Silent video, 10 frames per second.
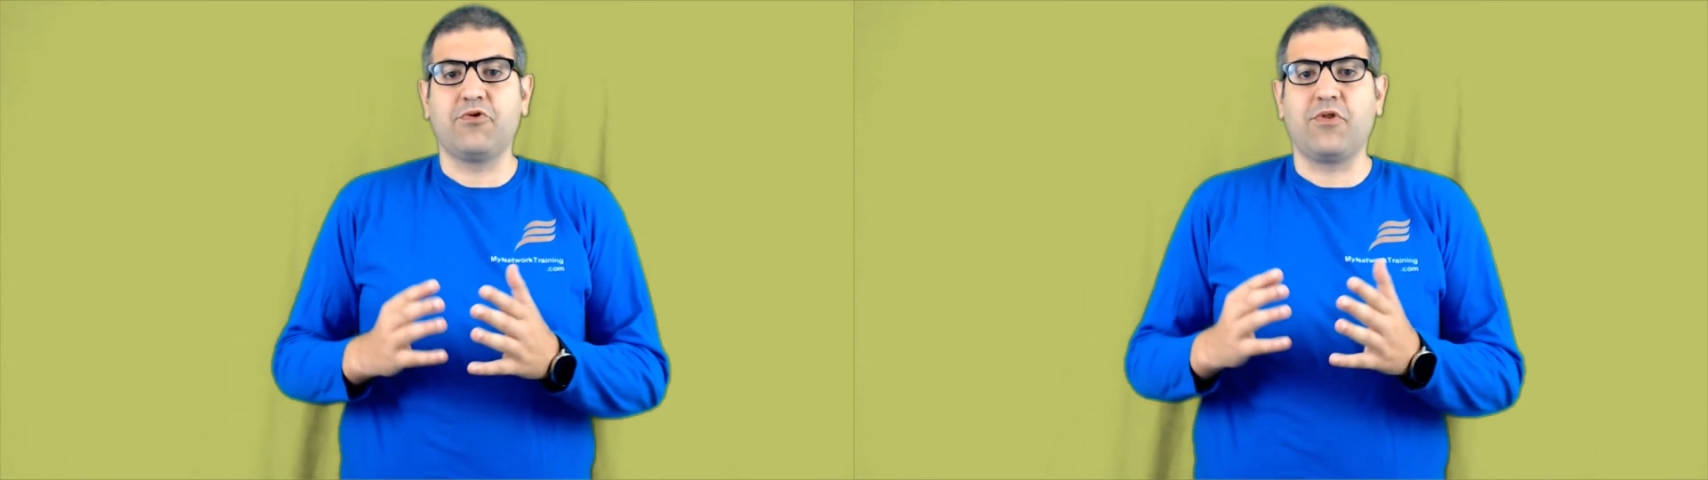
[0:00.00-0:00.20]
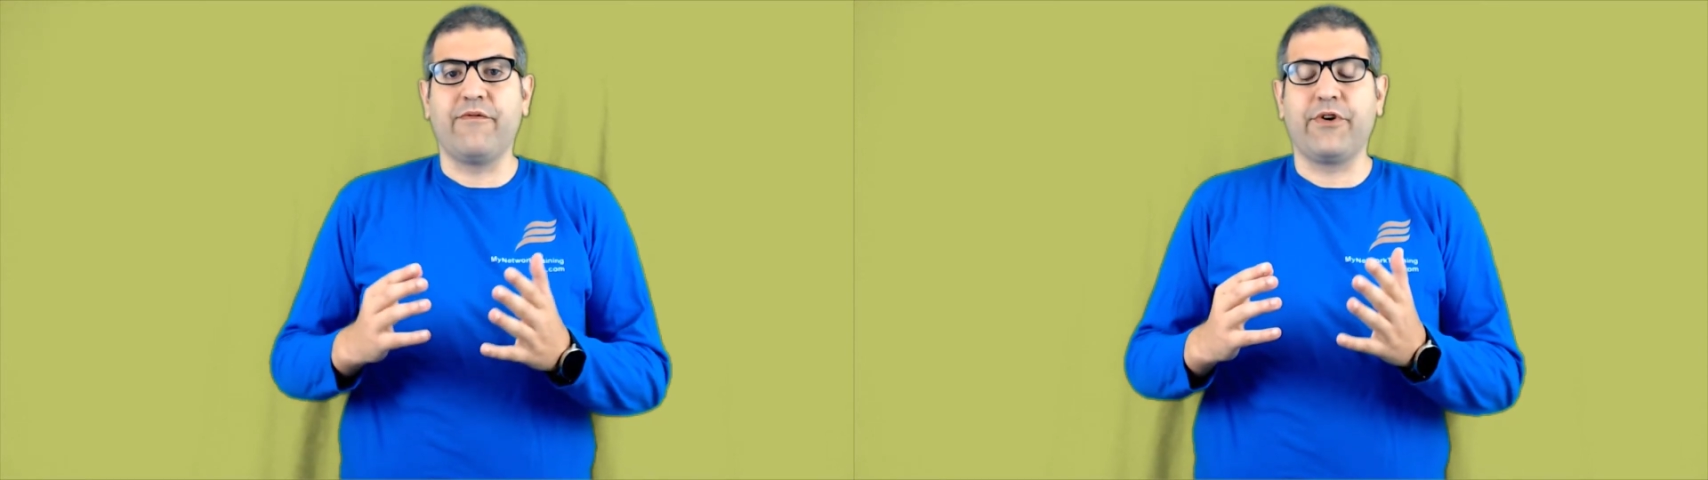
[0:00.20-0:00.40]
to
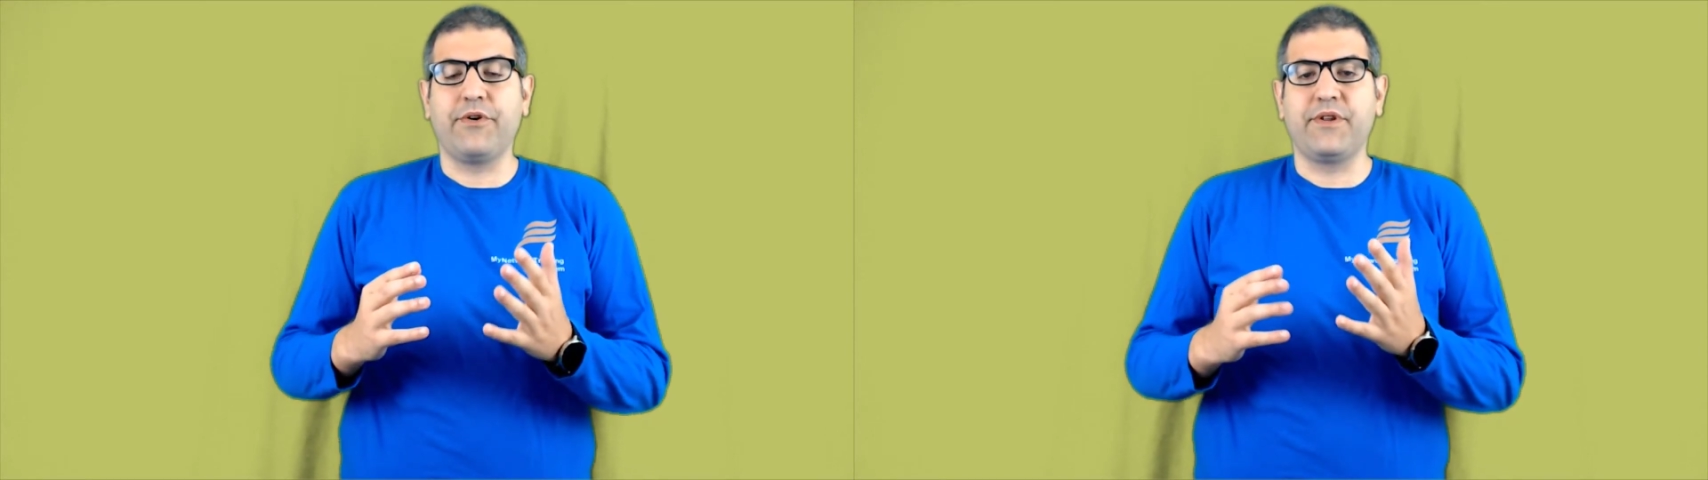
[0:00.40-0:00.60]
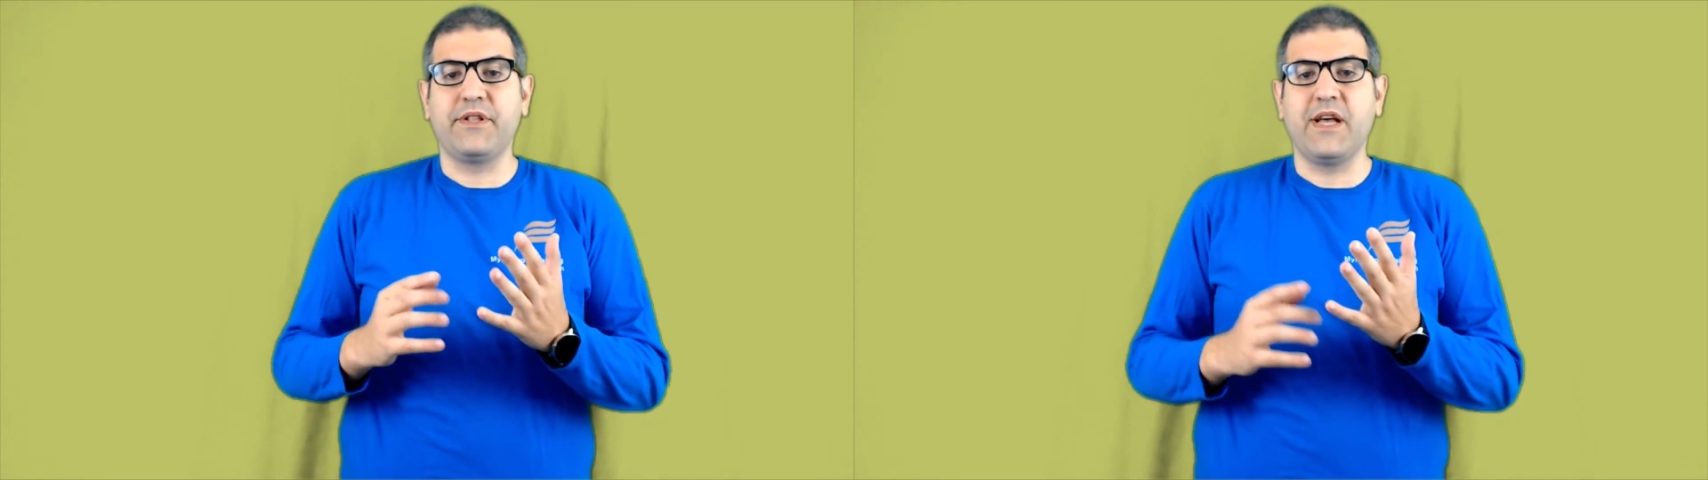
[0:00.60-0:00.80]

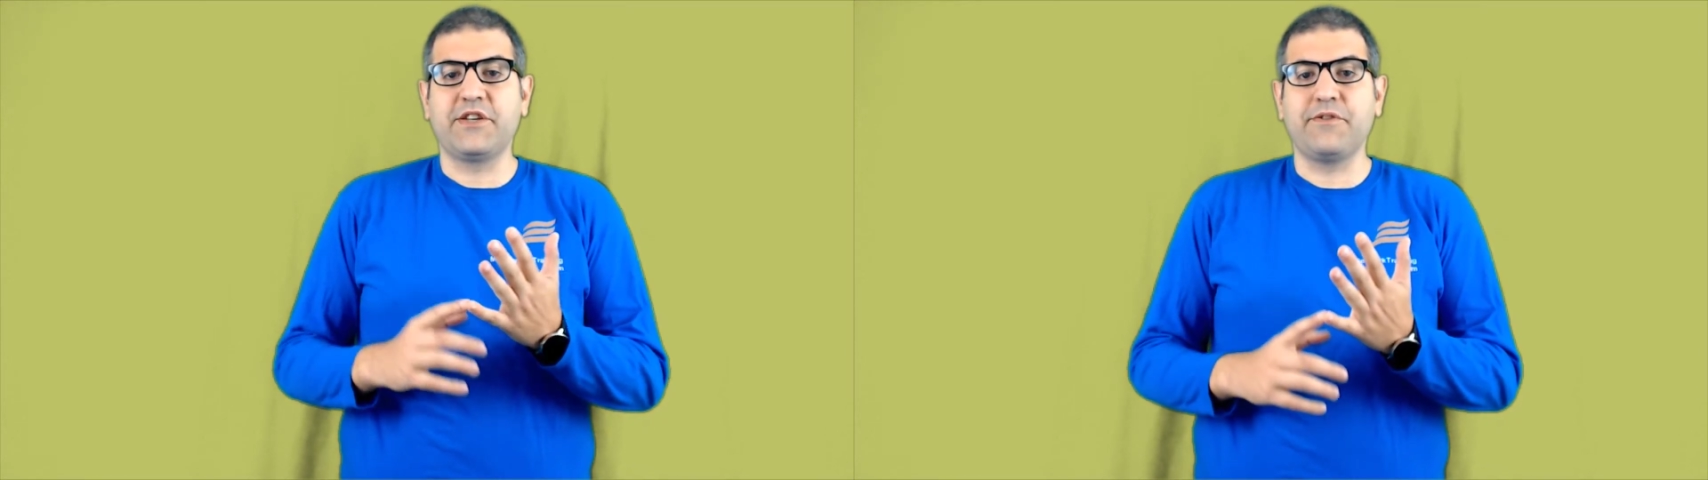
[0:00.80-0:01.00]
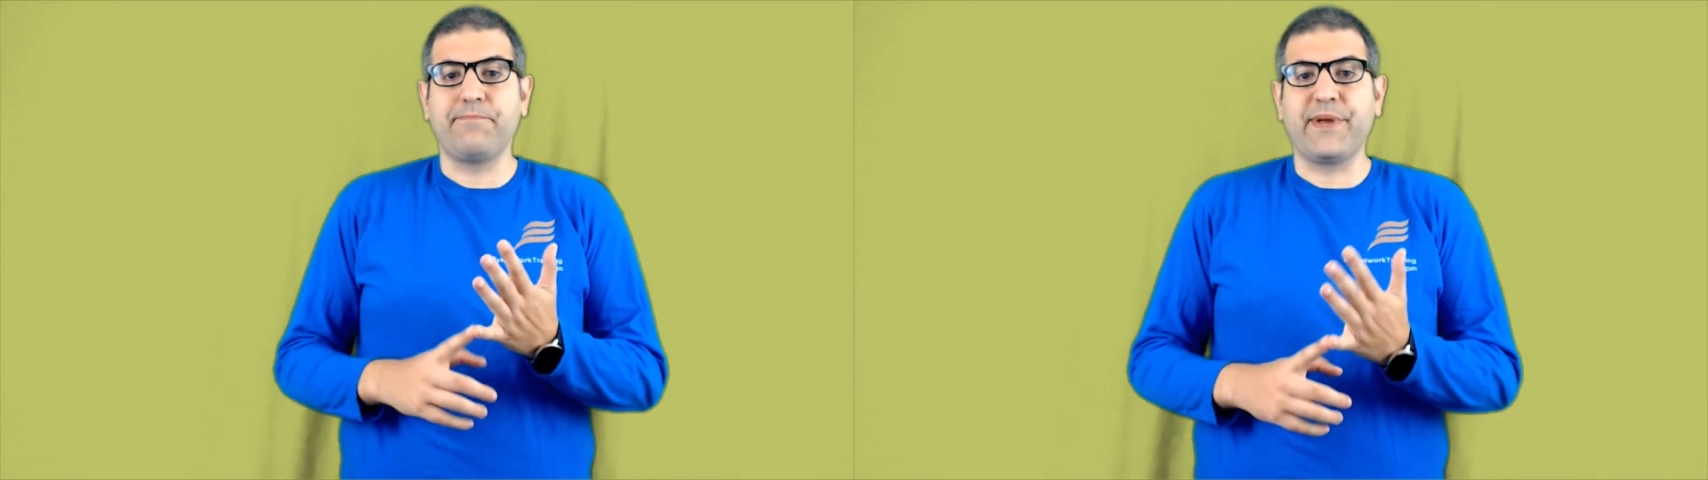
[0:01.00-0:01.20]
configure the
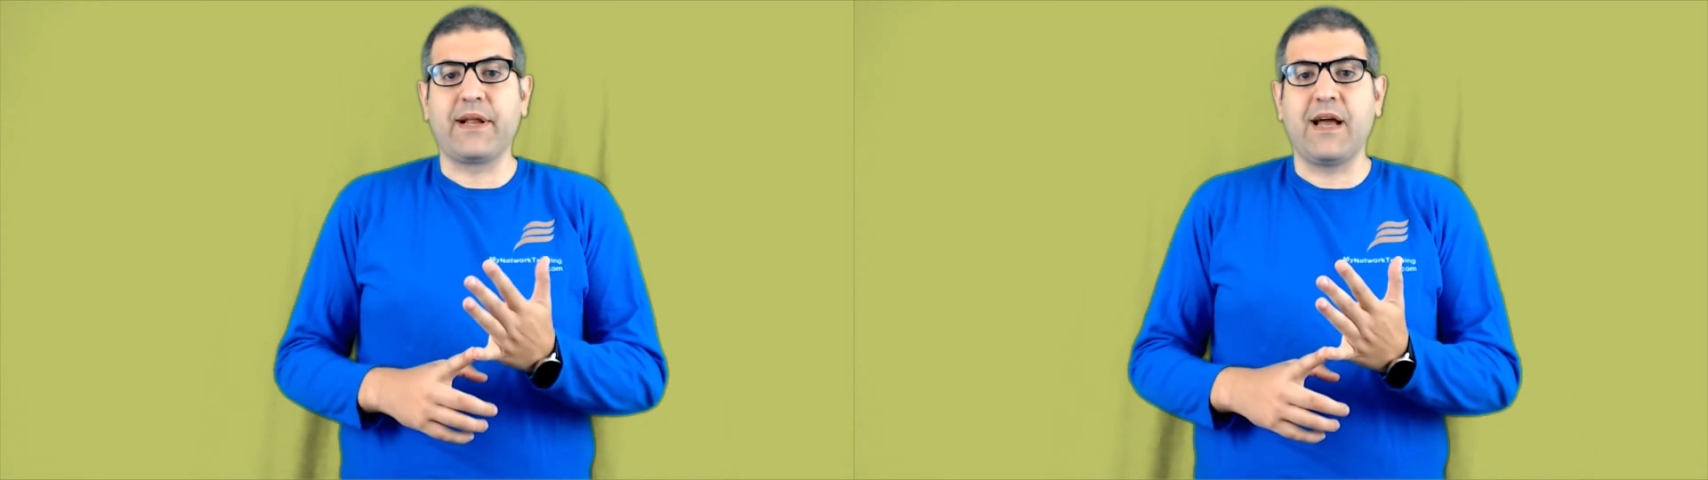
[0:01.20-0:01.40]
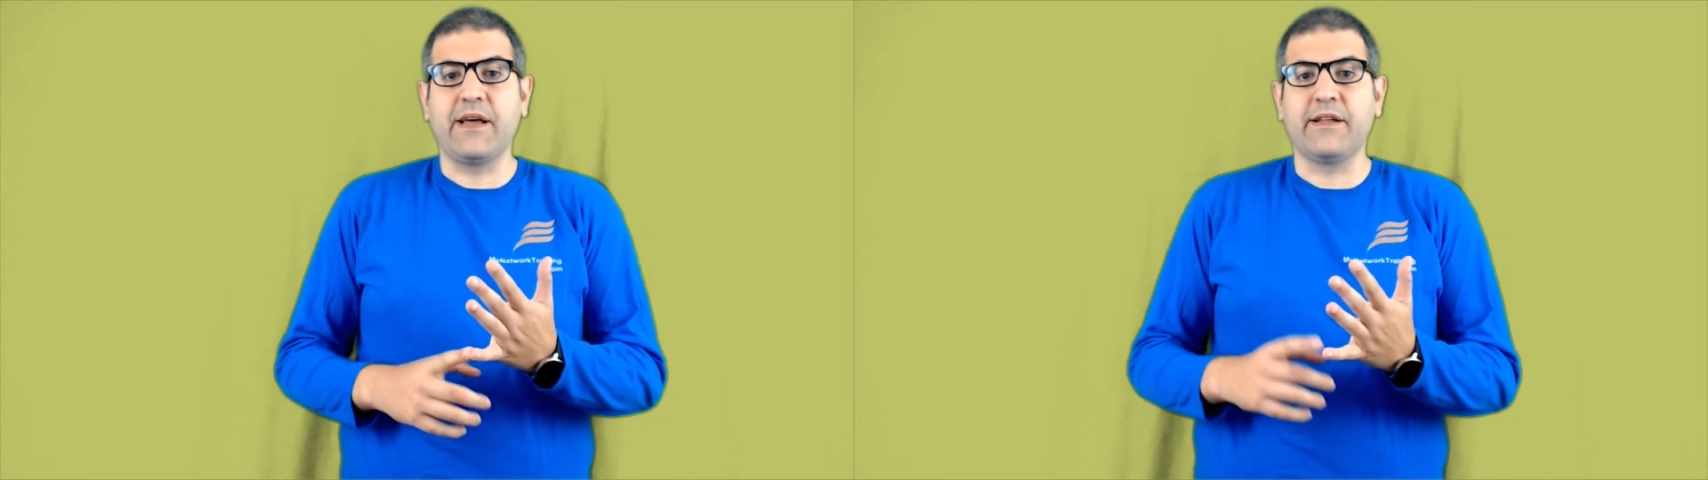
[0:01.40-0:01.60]
DHCP
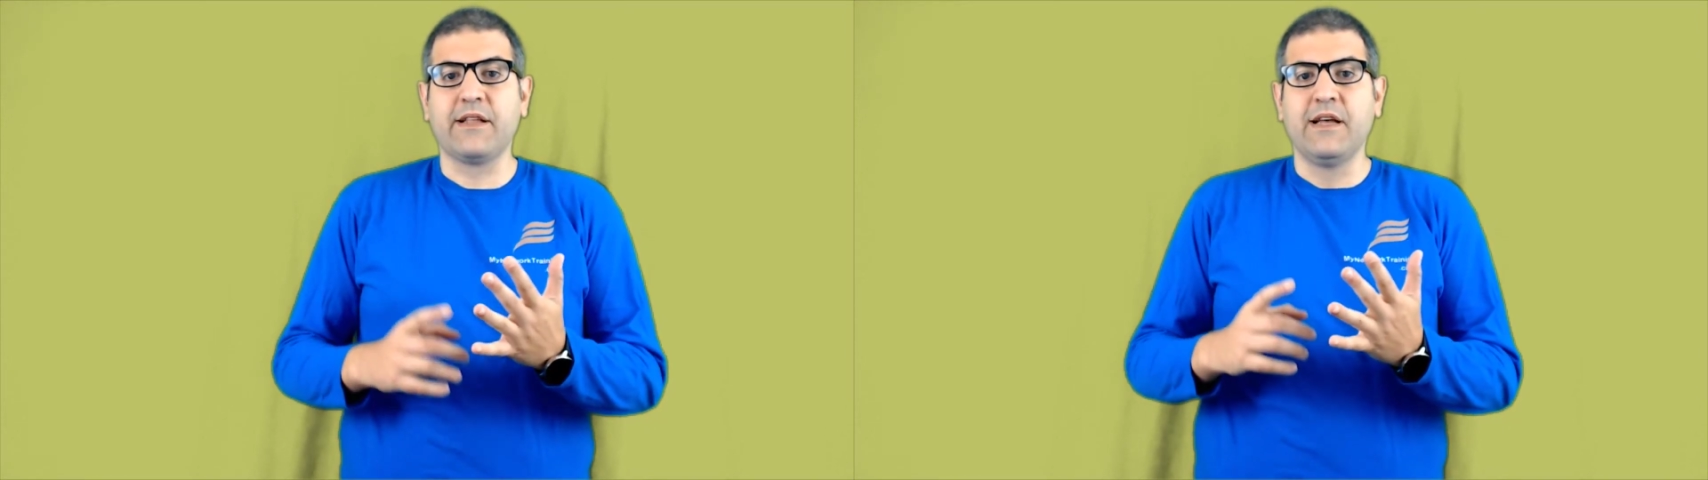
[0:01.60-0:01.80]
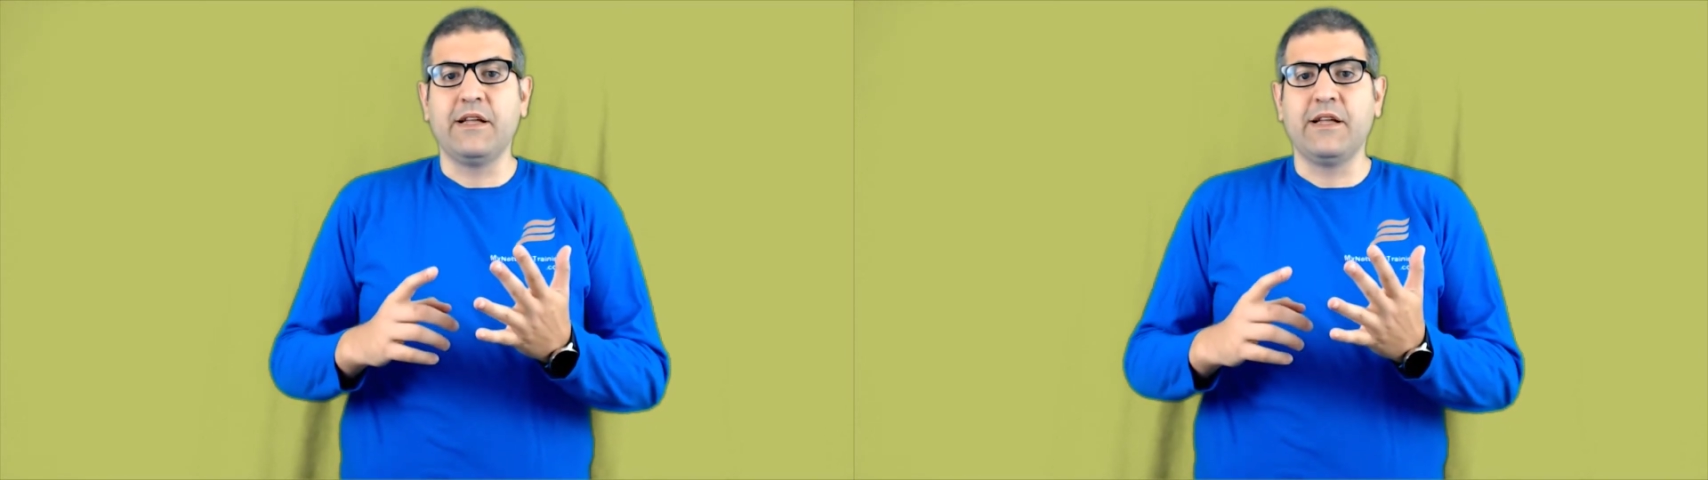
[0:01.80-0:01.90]
client,